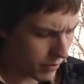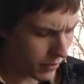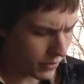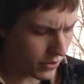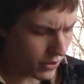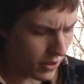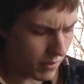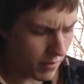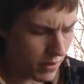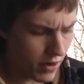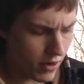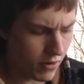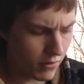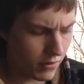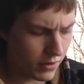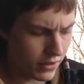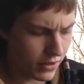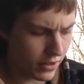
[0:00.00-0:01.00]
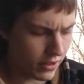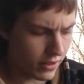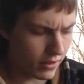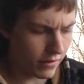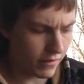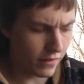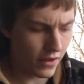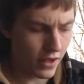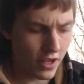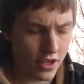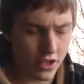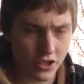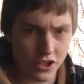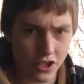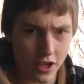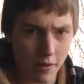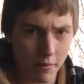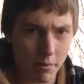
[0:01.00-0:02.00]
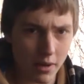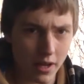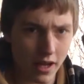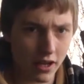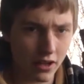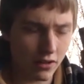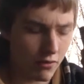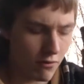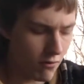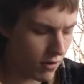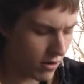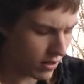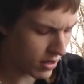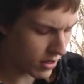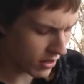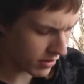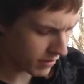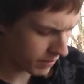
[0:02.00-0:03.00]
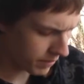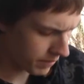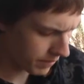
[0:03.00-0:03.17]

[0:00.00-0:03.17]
Perdomo Reserve Champagne Noir.